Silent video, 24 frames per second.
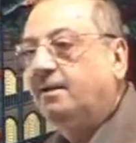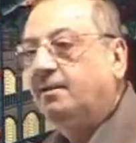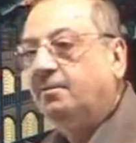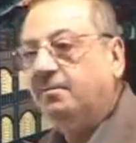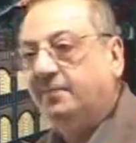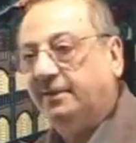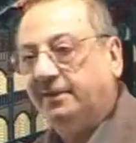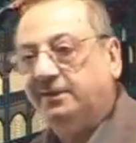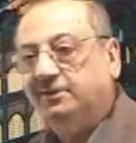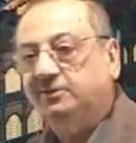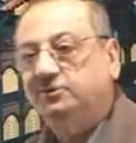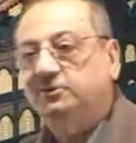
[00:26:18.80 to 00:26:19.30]

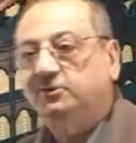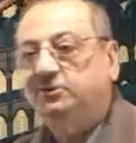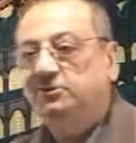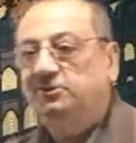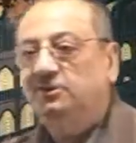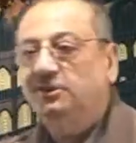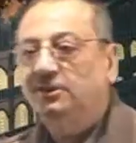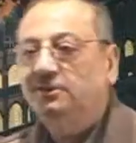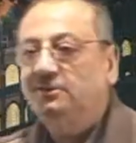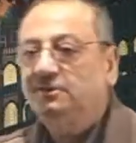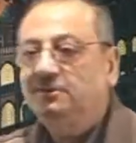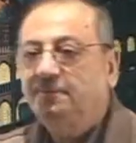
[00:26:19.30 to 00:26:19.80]
brothers and
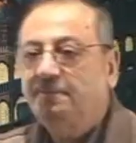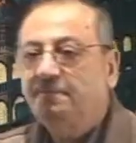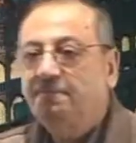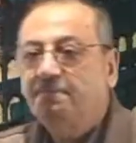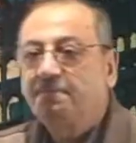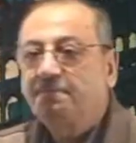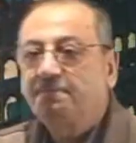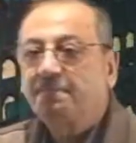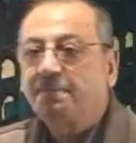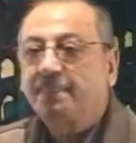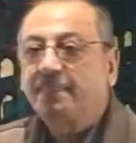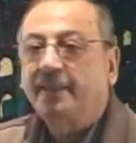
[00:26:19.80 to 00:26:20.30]
sisters,
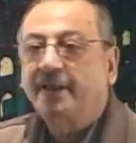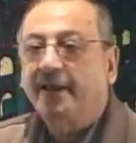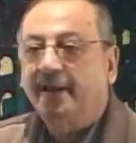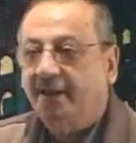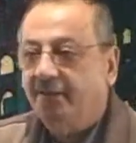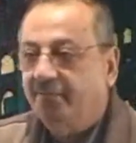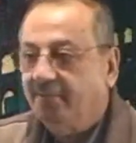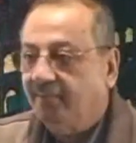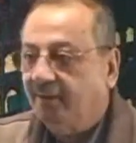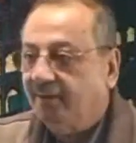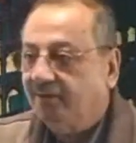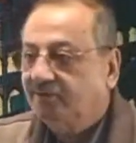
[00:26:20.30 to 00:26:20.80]

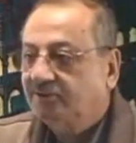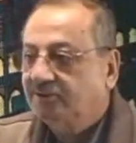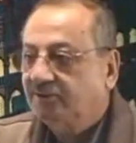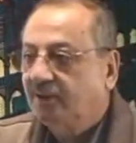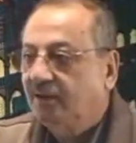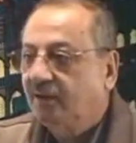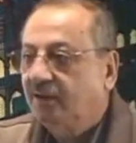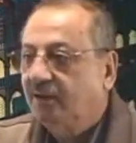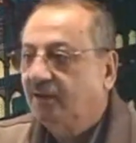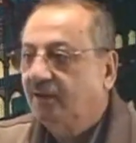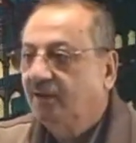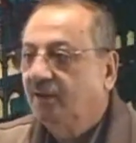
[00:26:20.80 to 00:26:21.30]
in
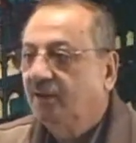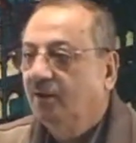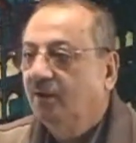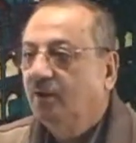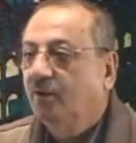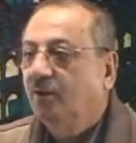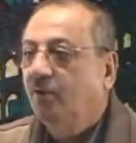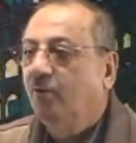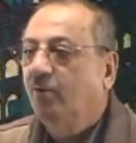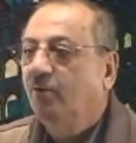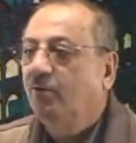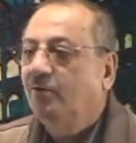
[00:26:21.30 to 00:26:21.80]
masdar,
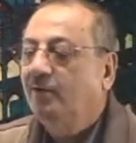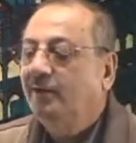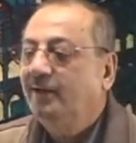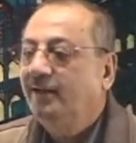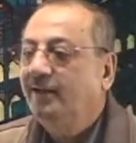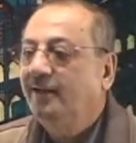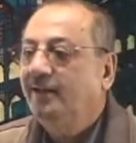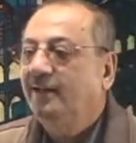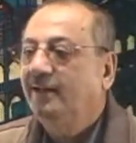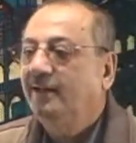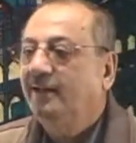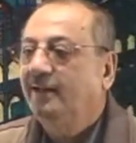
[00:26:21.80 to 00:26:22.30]

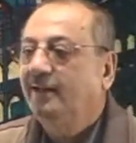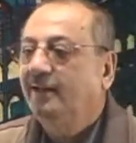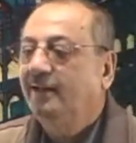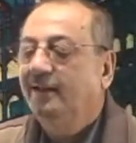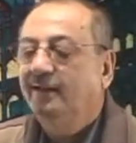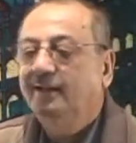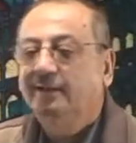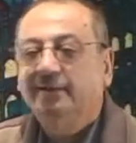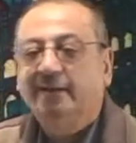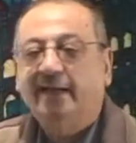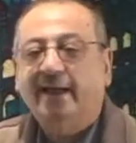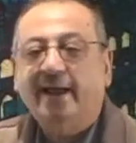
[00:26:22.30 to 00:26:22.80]
only
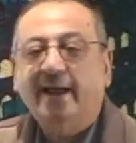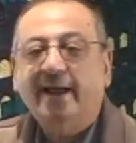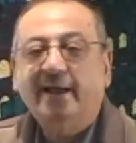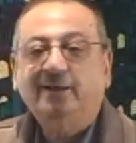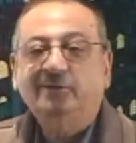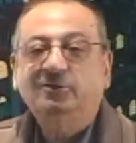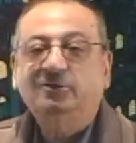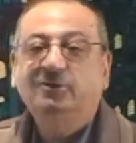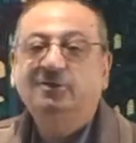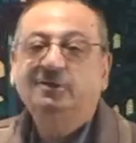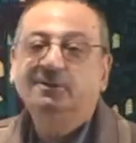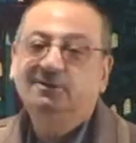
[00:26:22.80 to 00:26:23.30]
the
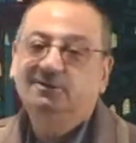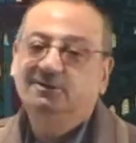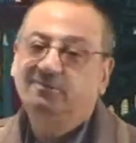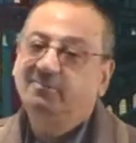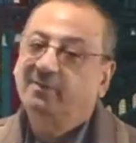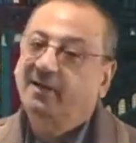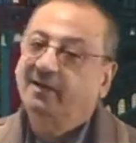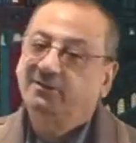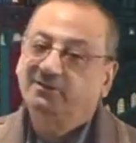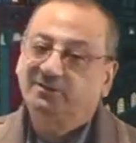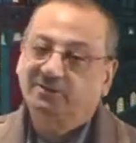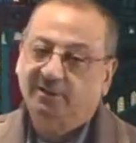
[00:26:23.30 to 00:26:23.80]
action is
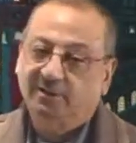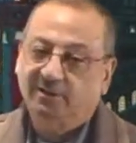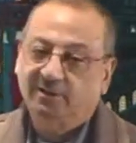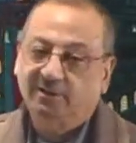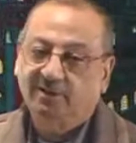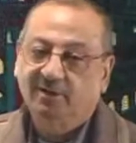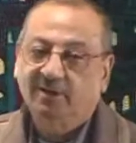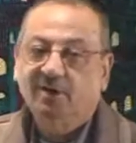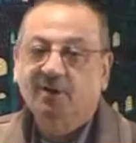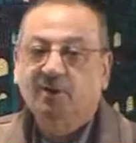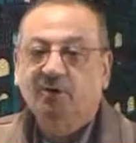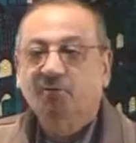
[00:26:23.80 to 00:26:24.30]
mentioned,
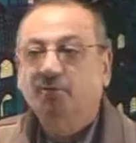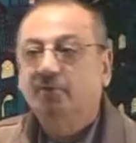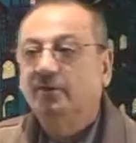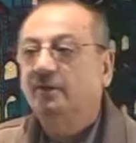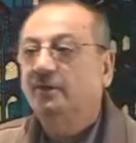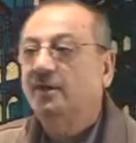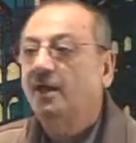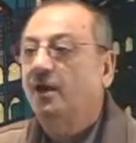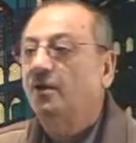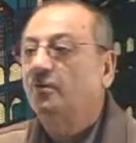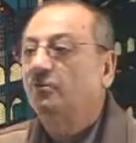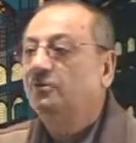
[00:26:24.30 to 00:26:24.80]

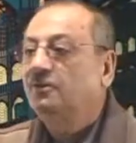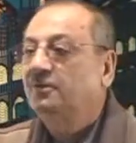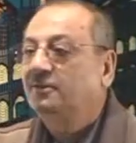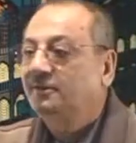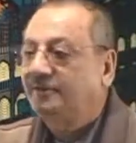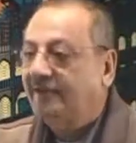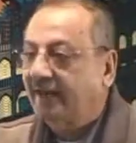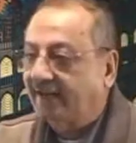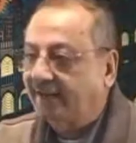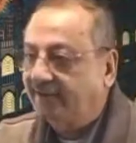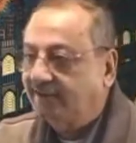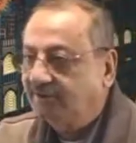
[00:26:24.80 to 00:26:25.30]
without
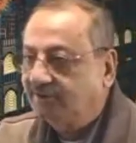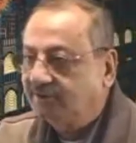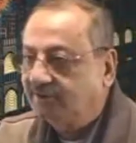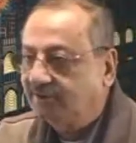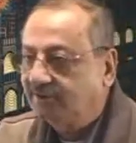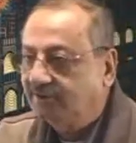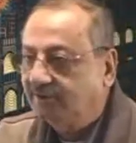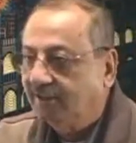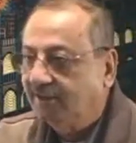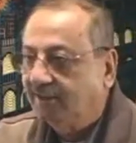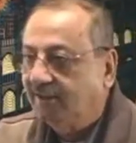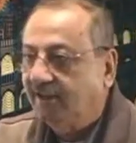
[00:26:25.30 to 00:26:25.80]
tense
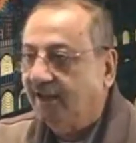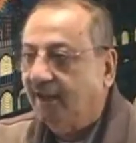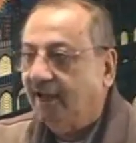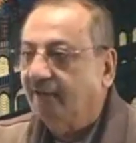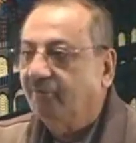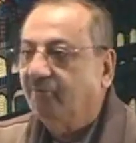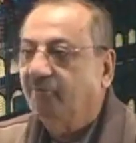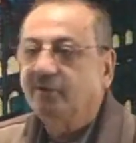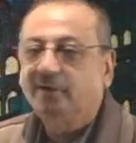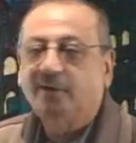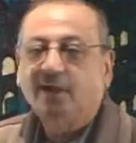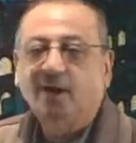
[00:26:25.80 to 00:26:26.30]
and
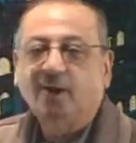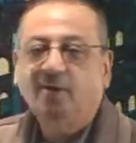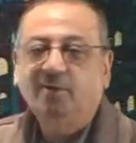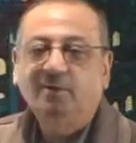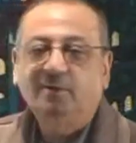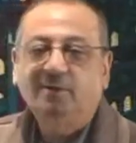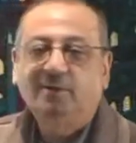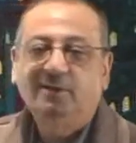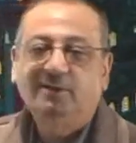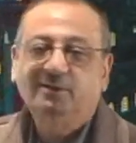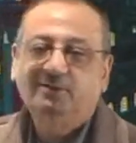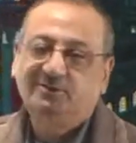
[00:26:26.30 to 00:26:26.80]

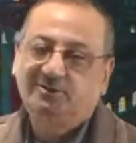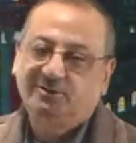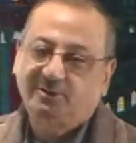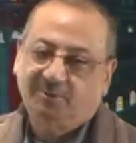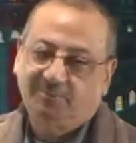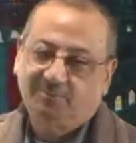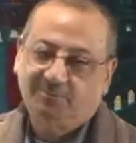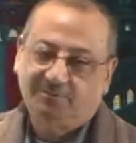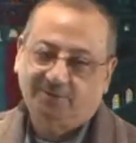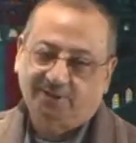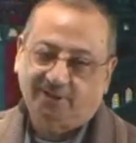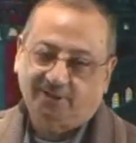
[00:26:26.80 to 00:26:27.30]
without
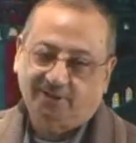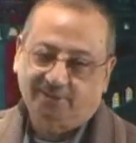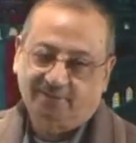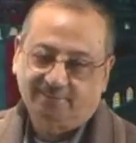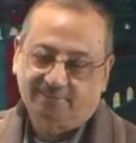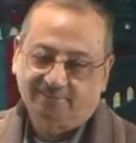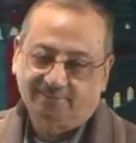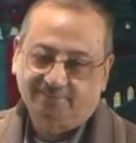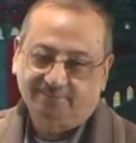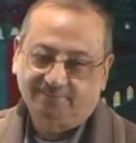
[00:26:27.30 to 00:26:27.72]
subject.